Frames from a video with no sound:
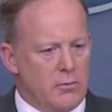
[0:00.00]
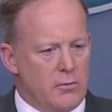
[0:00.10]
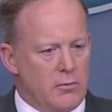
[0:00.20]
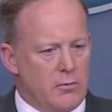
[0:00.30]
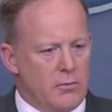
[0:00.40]

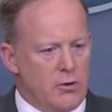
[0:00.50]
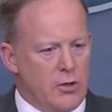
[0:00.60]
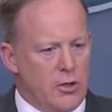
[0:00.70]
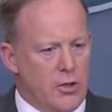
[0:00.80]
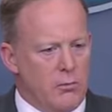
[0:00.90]
um,
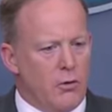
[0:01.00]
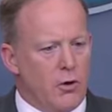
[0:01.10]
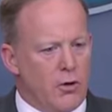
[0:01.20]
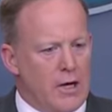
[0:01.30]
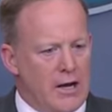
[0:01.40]

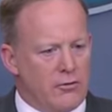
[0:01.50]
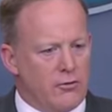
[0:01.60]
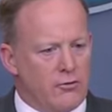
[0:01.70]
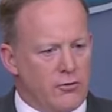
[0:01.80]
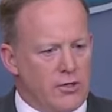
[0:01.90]
important
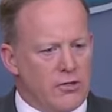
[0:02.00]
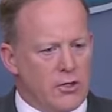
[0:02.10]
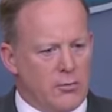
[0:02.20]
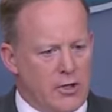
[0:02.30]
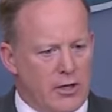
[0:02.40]
national
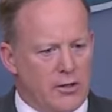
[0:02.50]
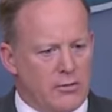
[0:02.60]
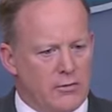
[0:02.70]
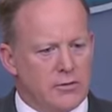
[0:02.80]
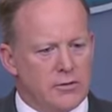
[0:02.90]
strategic
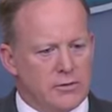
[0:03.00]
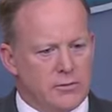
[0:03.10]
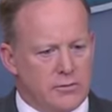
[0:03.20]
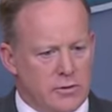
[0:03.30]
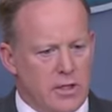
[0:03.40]
objective.
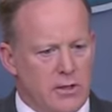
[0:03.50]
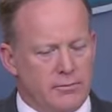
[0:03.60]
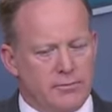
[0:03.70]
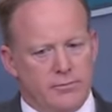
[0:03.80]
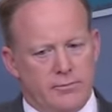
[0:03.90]
Okay.
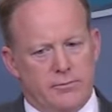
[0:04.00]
